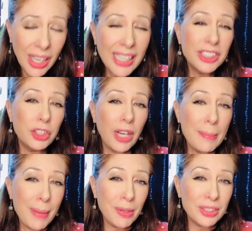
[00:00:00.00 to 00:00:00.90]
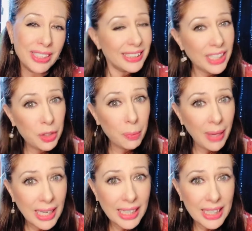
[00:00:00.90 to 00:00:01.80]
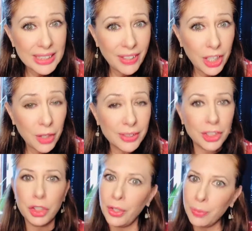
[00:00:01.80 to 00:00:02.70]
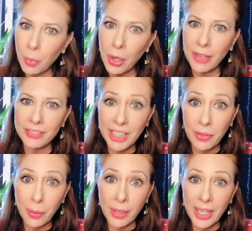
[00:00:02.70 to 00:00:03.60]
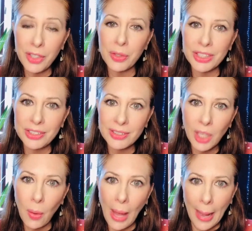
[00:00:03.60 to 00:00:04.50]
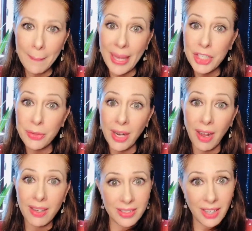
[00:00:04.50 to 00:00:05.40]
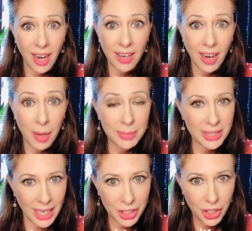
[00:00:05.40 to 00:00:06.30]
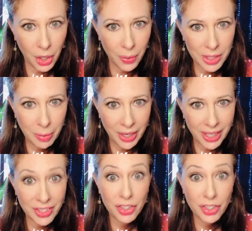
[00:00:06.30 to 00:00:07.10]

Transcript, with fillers: so that I'm able to continue making these videos and show you more of South Korea, you can do so at patreon.com slash the no experience.